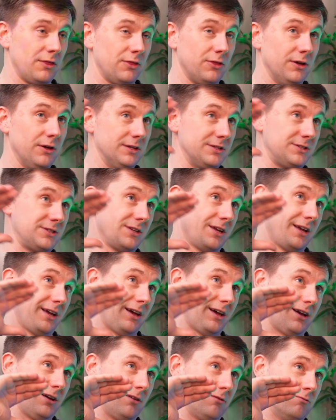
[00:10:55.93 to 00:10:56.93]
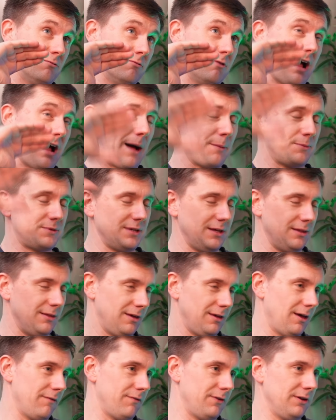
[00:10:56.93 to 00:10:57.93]
that's wrapped in the
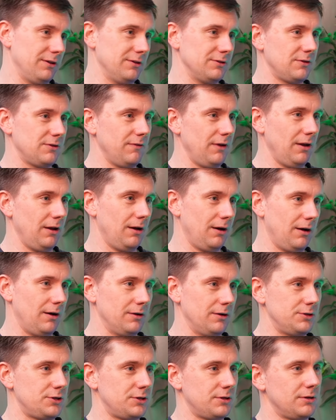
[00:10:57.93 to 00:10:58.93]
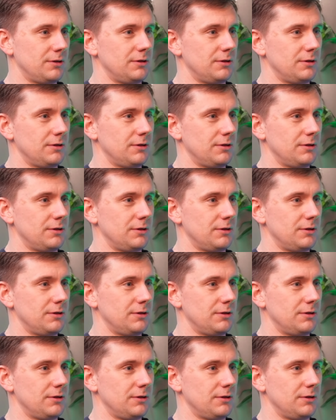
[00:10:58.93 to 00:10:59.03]
governance of a large